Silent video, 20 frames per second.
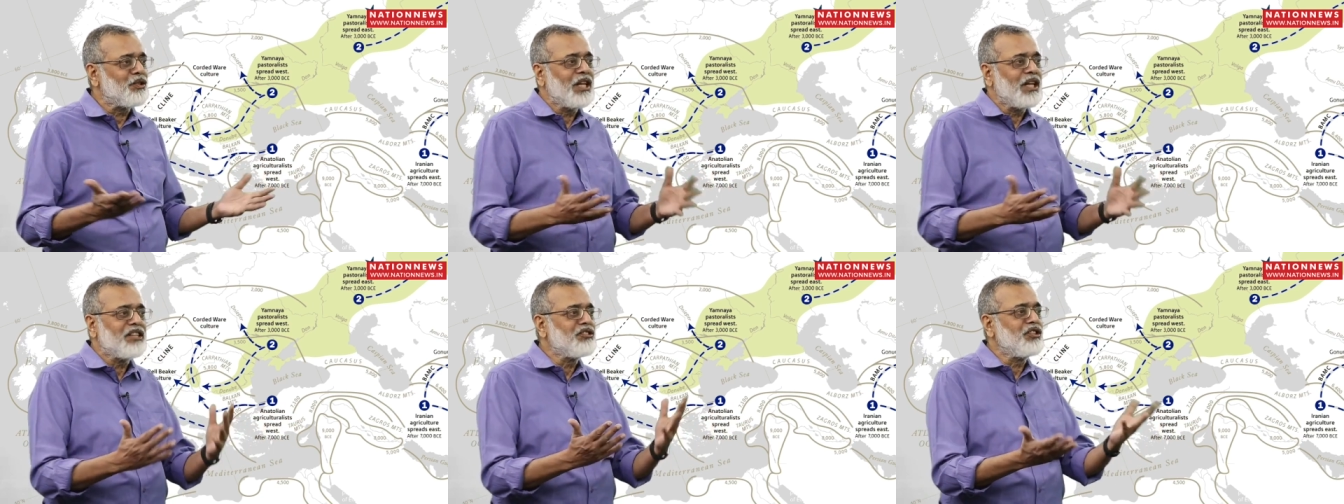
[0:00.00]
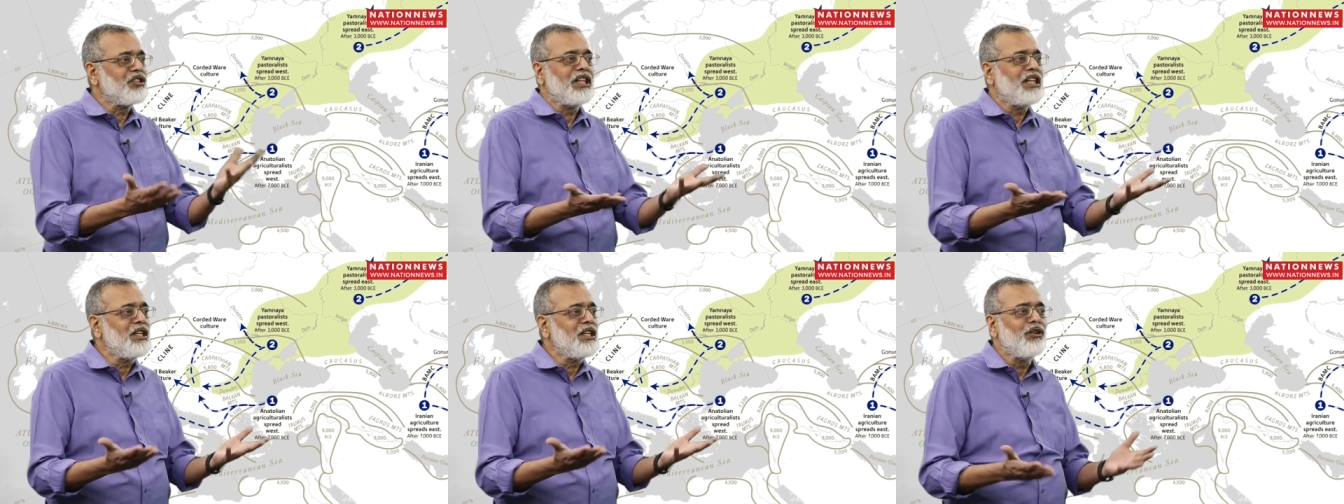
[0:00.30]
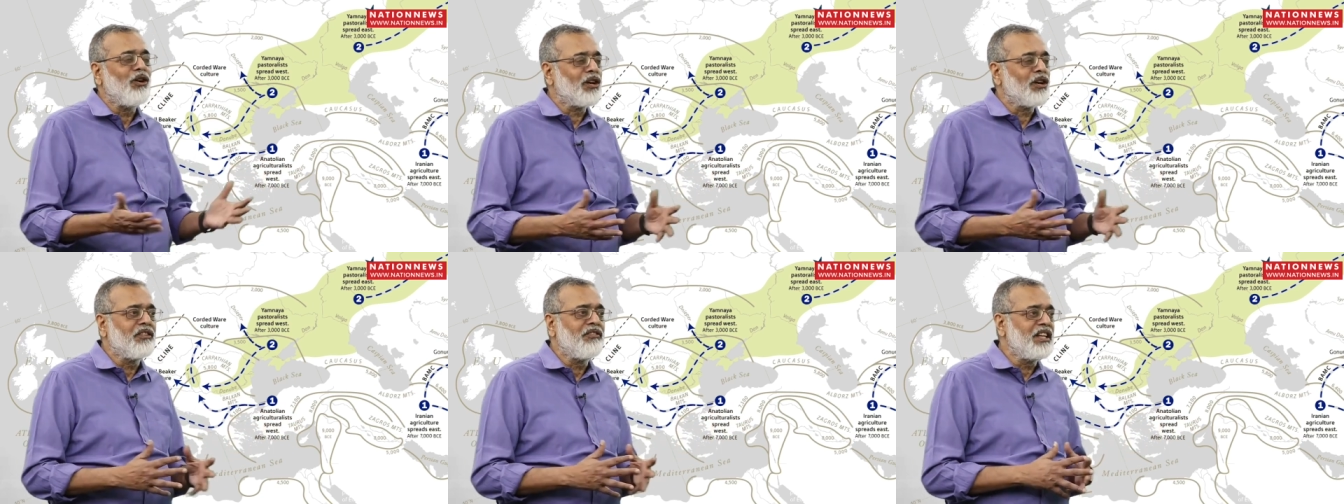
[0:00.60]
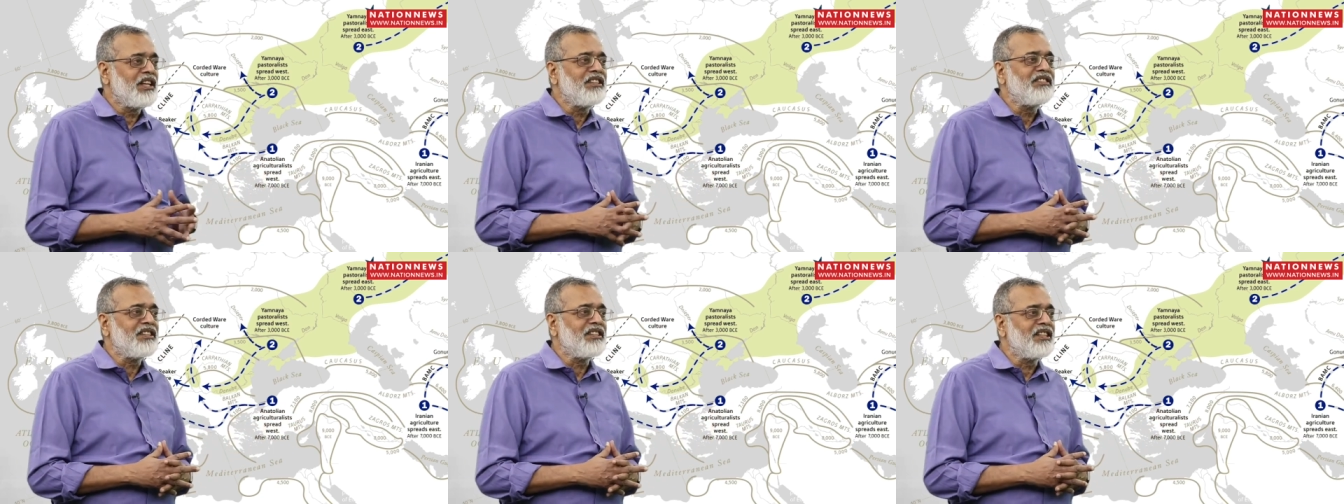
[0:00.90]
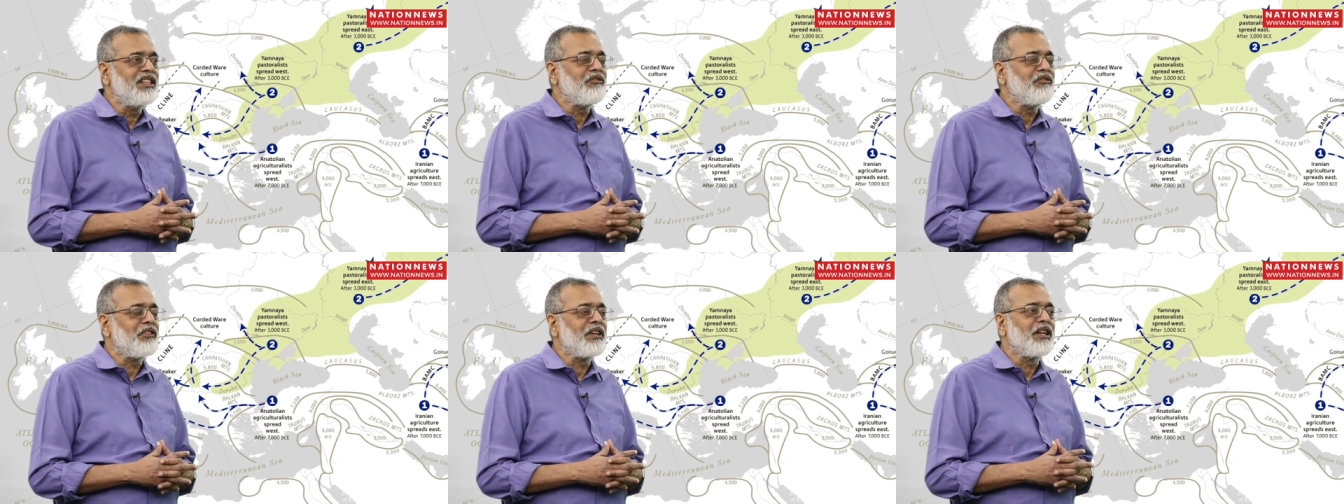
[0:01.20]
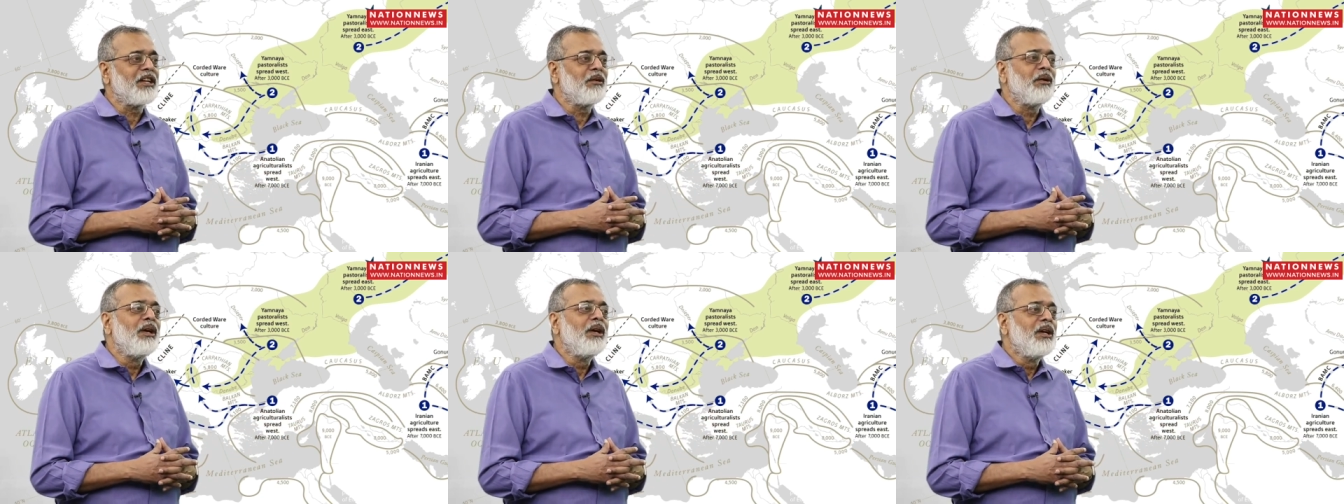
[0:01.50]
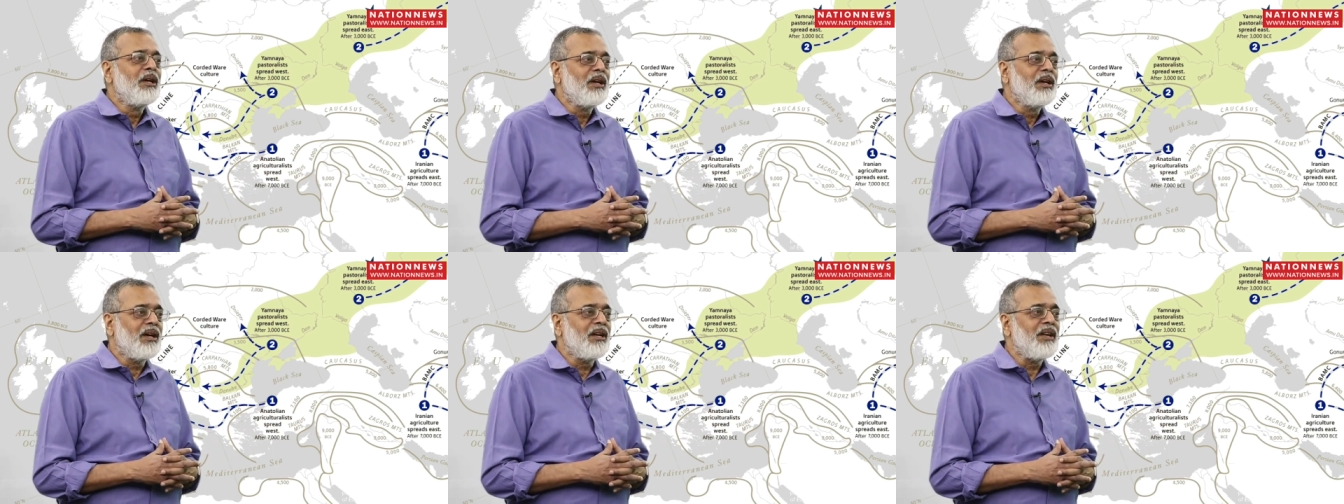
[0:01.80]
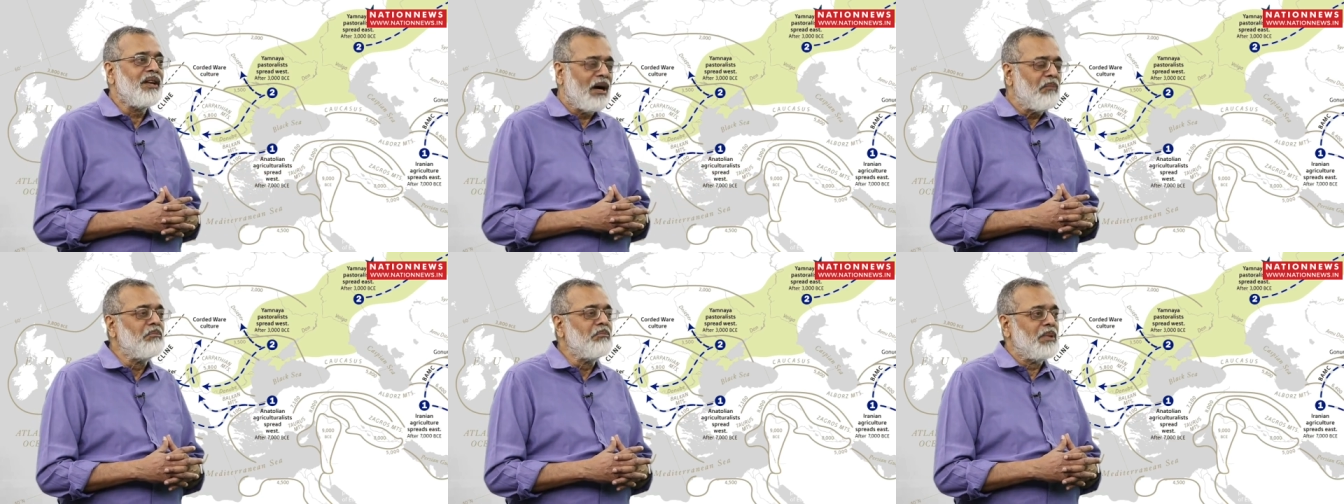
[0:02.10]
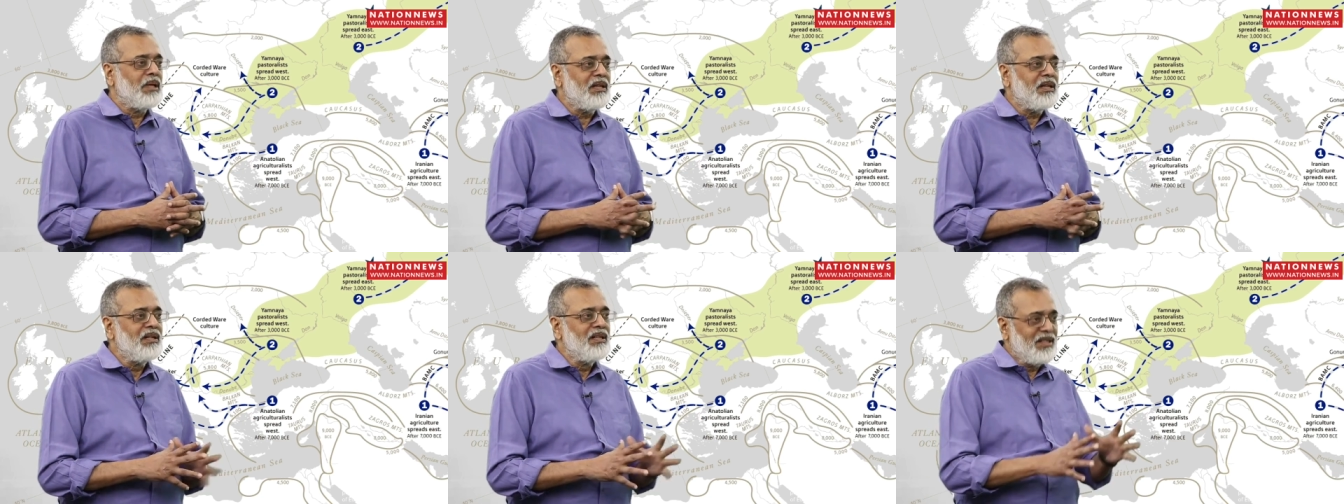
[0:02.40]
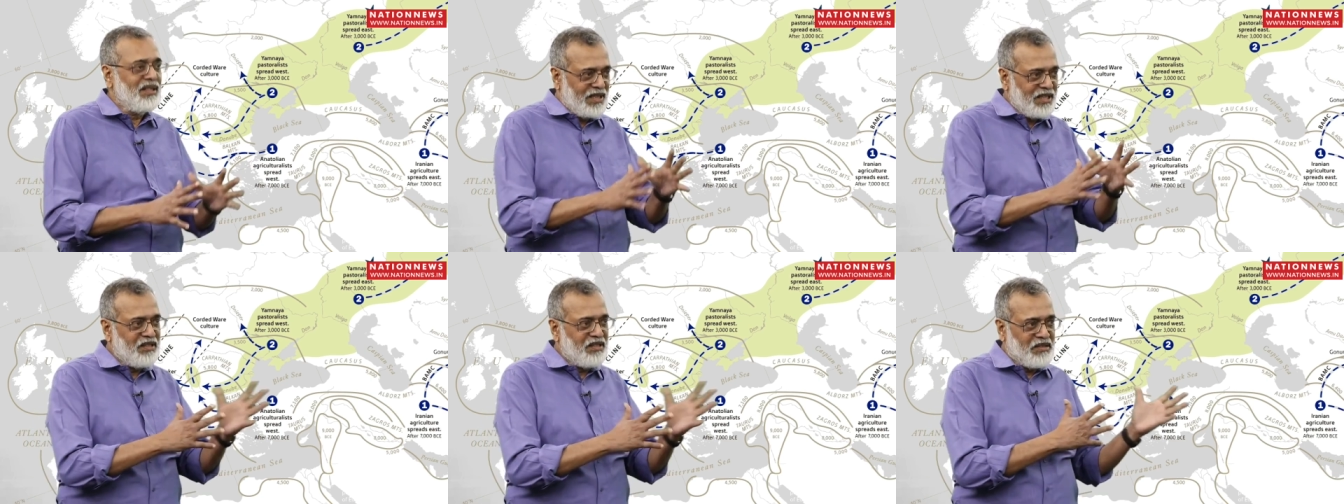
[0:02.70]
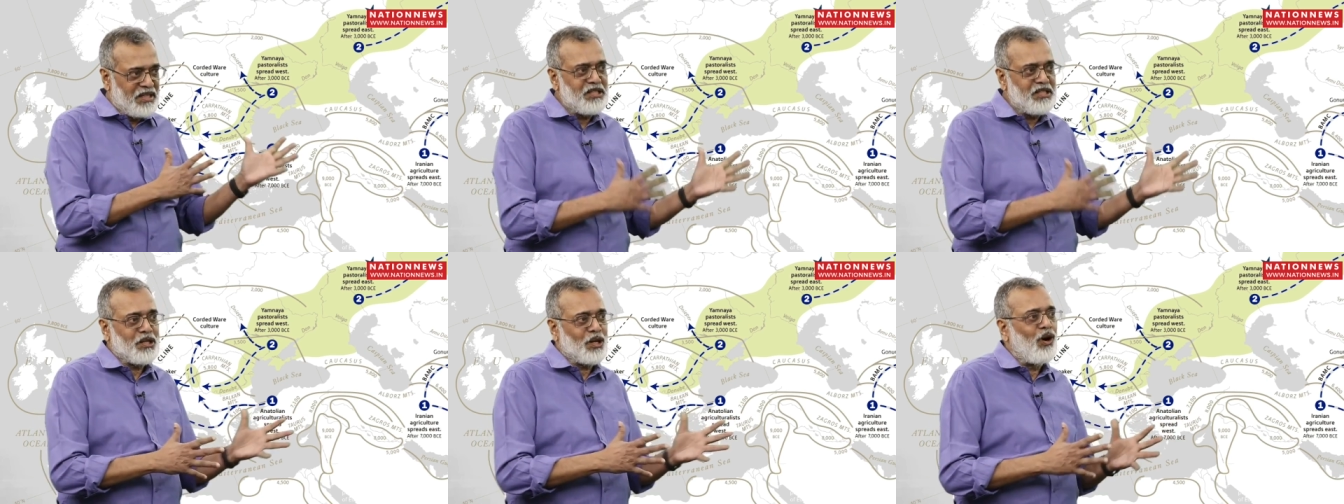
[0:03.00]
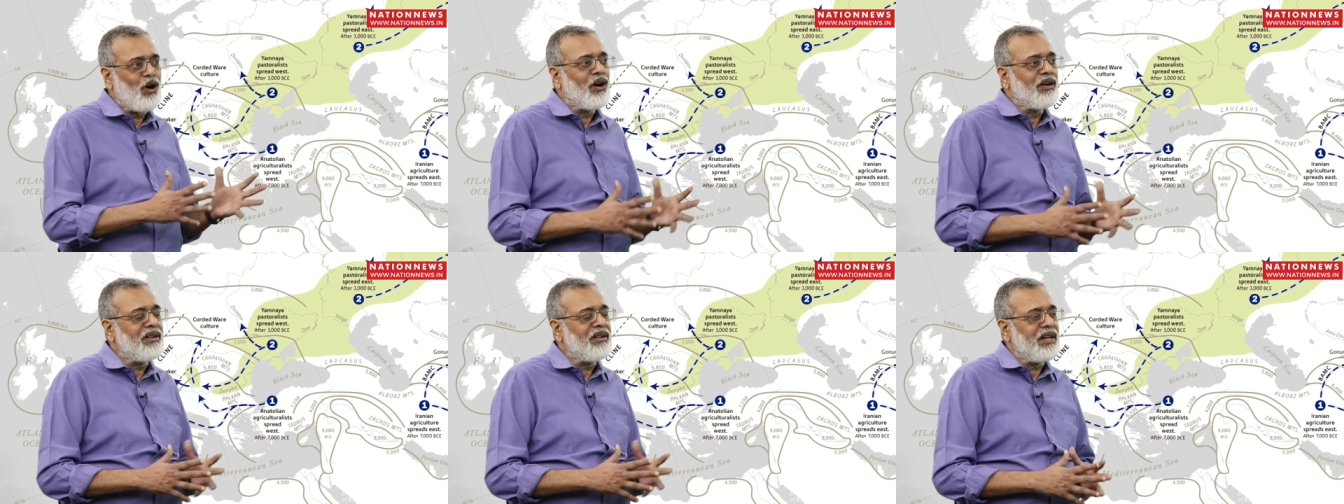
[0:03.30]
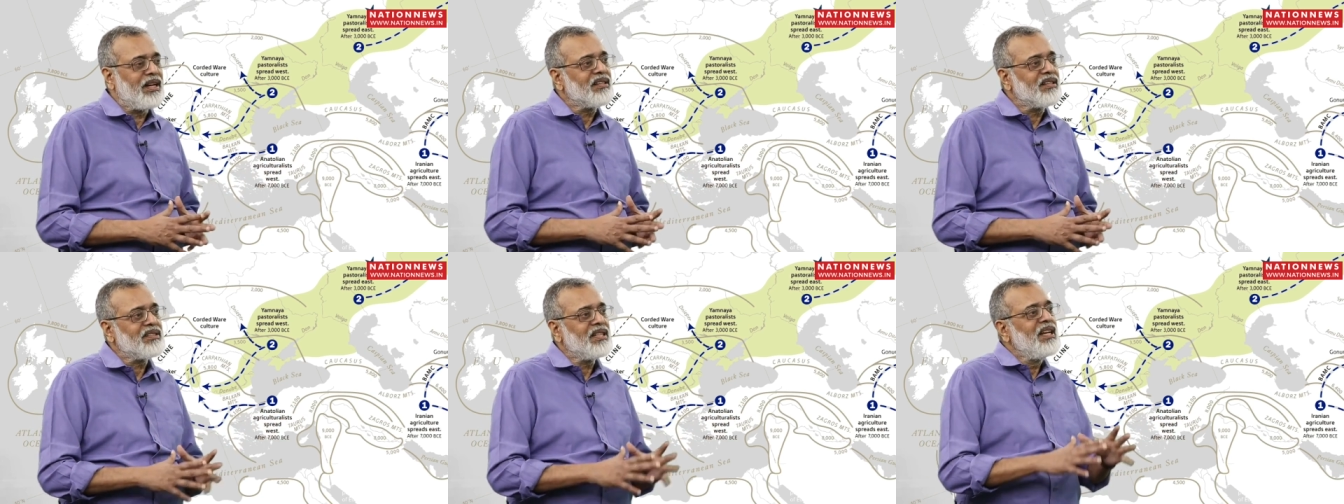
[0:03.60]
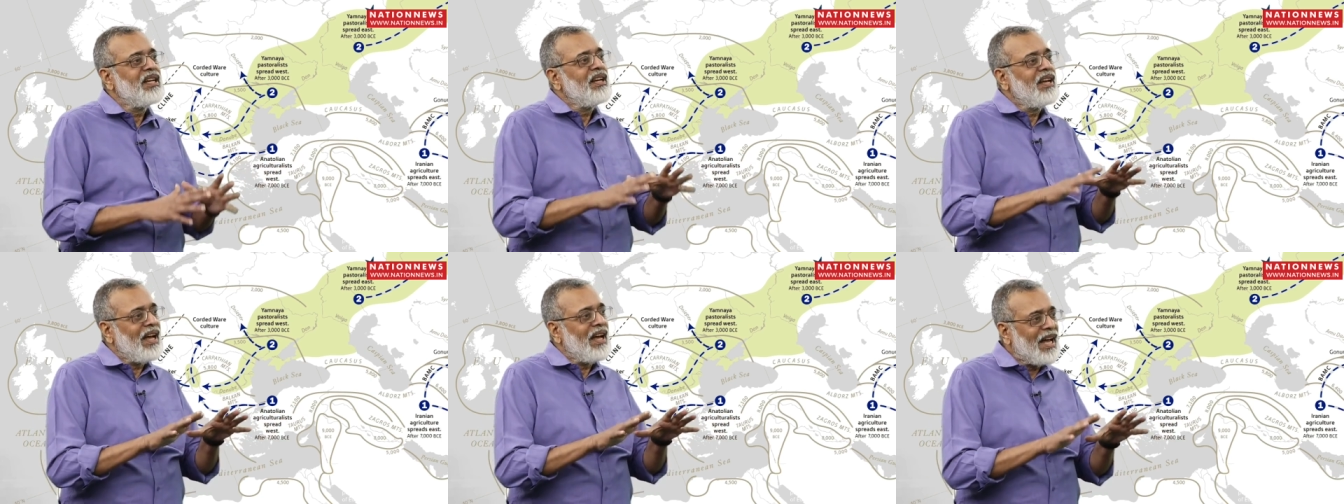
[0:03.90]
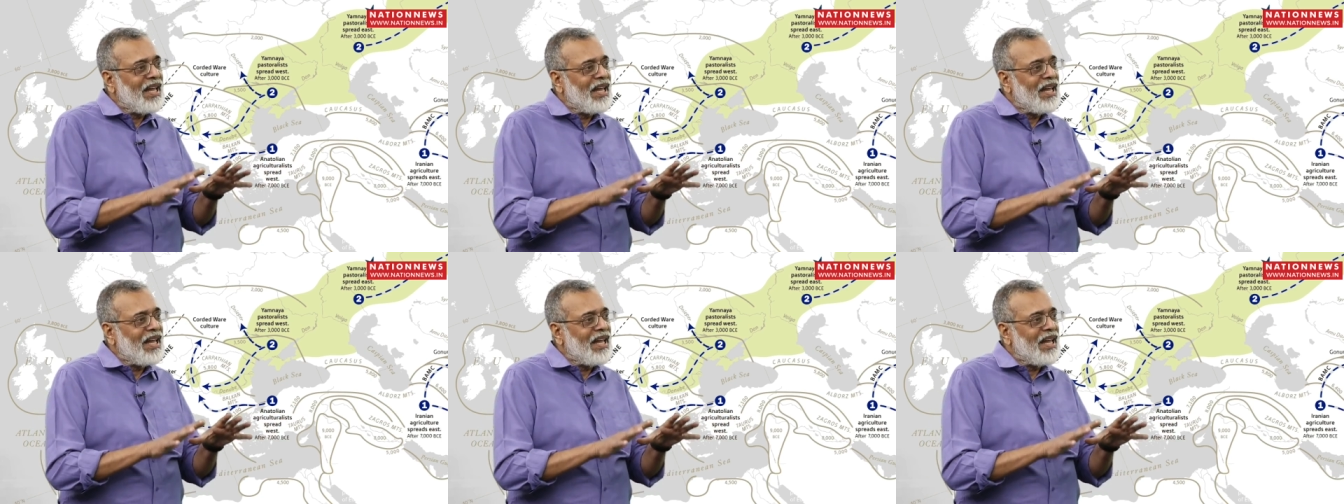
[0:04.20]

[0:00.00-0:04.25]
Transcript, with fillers: So that's really not a very significant uh, number in this context. Mm-hmm.